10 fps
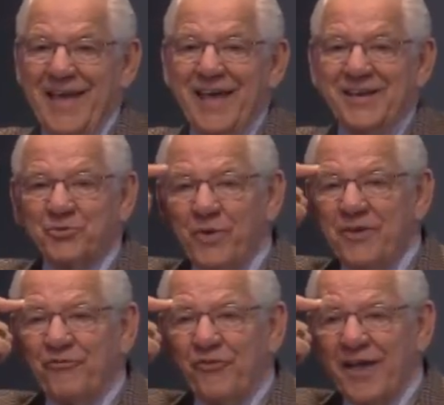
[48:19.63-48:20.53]
is
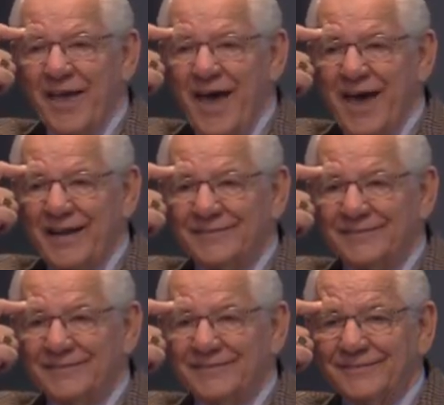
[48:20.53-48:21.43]
we forget
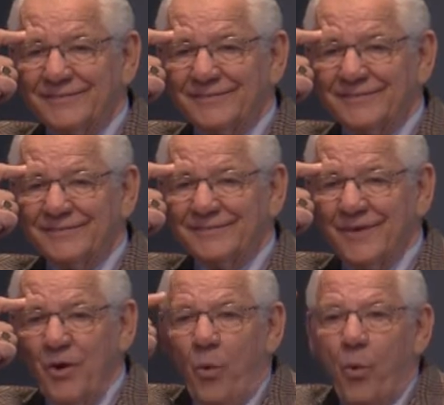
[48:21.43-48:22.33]

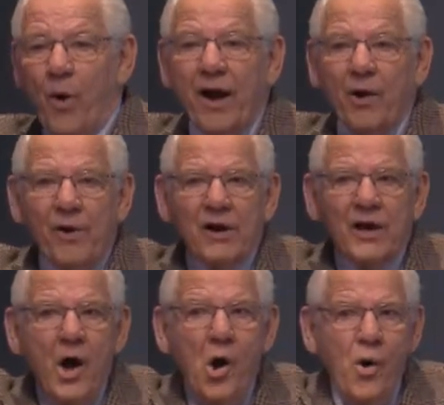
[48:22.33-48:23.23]
where we're
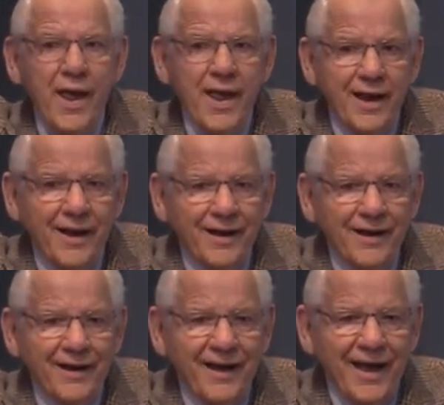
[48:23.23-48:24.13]
going